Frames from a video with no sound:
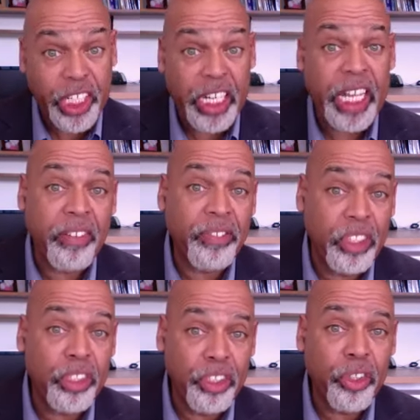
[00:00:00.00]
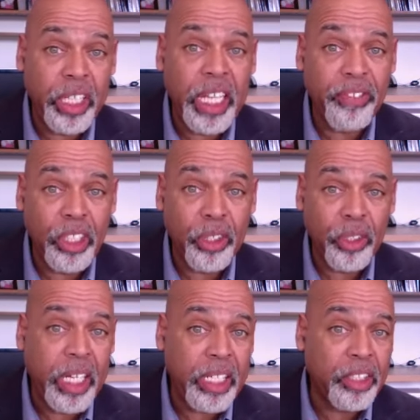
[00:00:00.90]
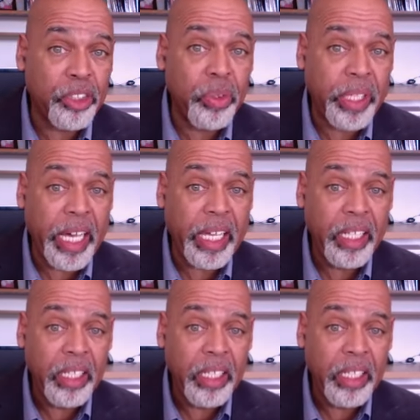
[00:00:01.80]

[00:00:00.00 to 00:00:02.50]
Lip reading: you're going to have to learn how to do that.